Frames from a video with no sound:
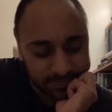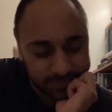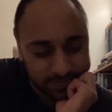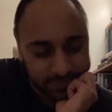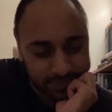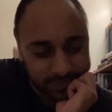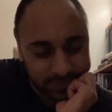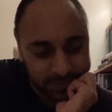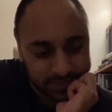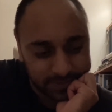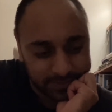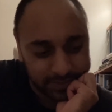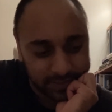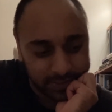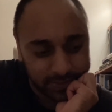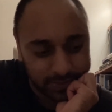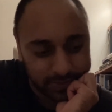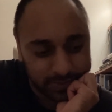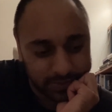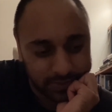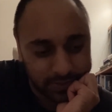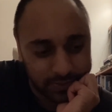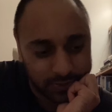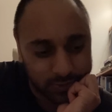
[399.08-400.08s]
I
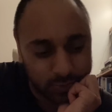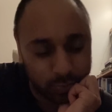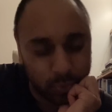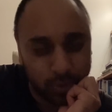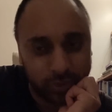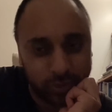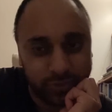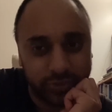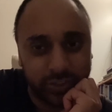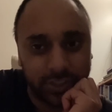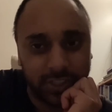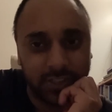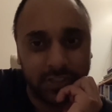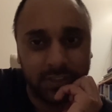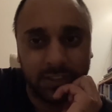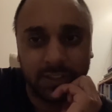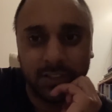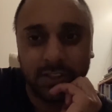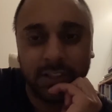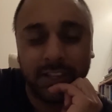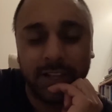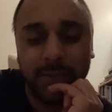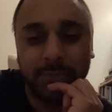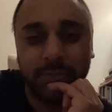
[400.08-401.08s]
felt I was watching
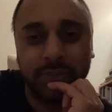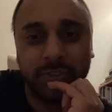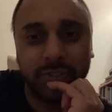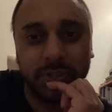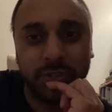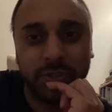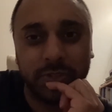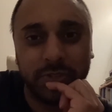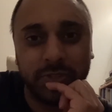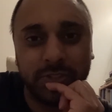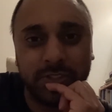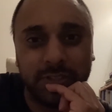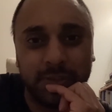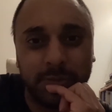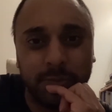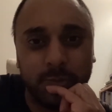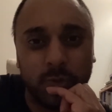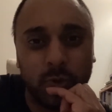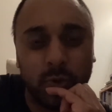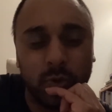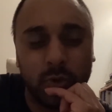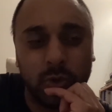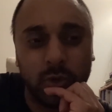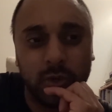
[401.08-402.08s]
episodes in
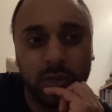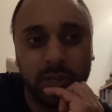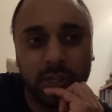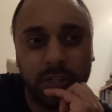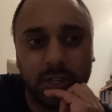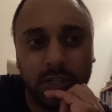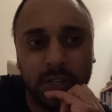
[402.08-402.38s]
more